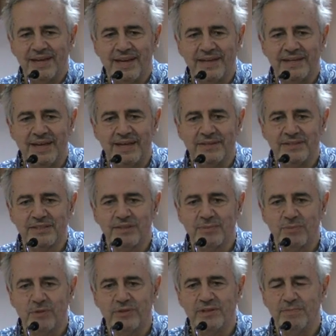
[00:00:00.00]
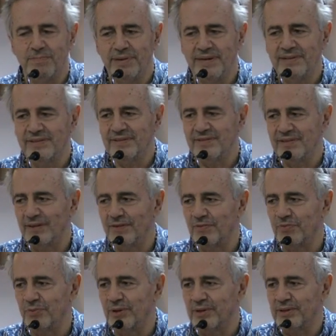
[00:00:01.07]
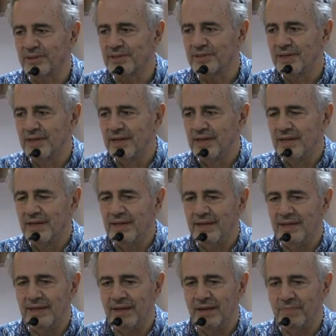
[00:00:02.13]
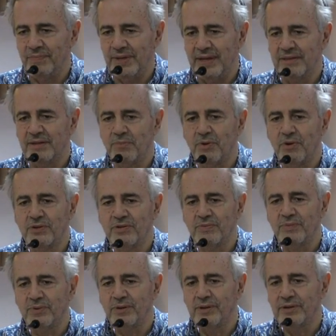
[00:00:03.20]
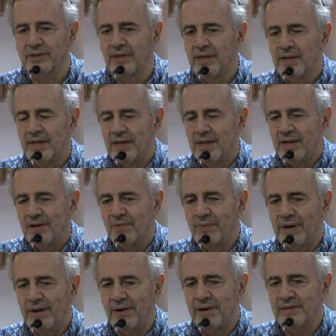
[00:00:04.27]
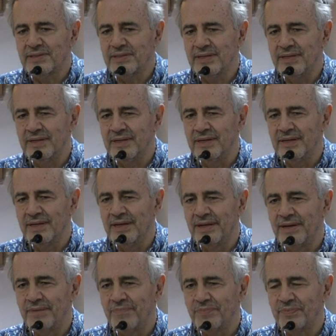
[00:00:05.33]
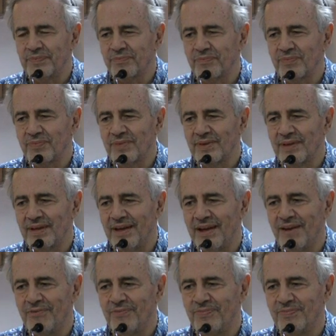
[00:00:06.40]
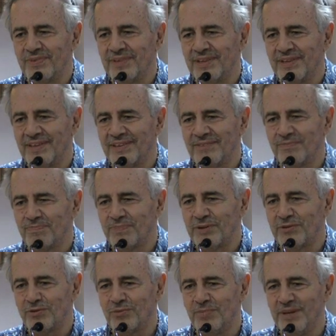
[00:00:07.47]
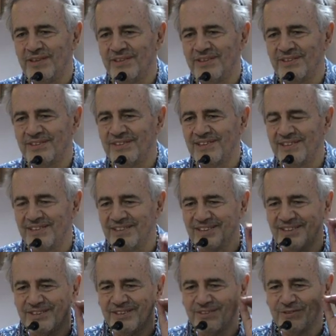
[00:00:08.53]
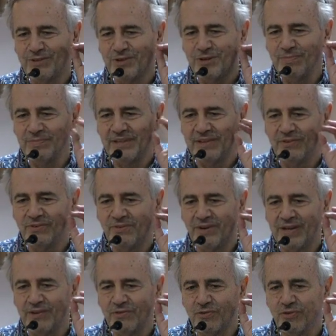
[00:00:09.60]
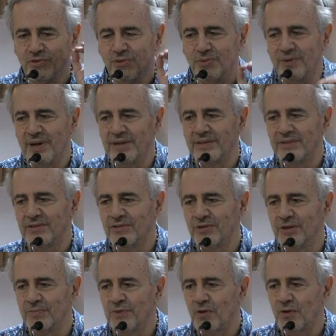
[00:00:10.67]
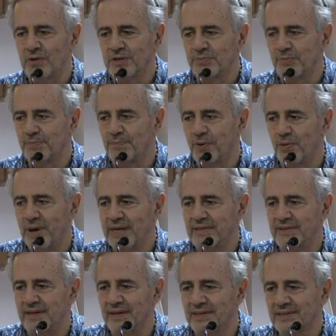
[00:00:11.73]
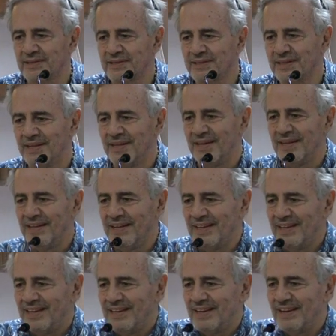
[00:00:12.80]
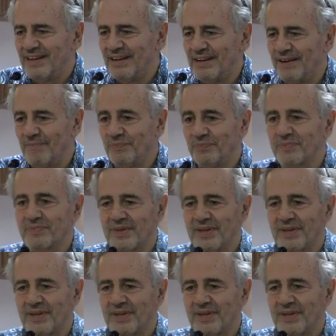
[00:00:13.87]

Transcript: against the multiplicity of worlds Um, in the modern world. Whereas in, um, I've, but to me the, the term didn't ring true, and the term cosmopoetics um,